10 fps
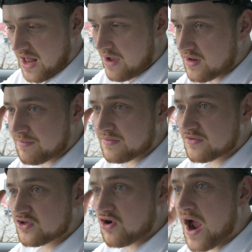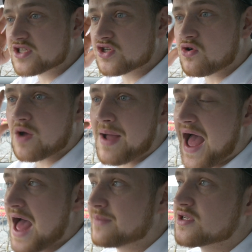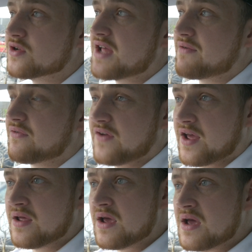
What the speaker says: I'm going to try and talk about absolutely everything,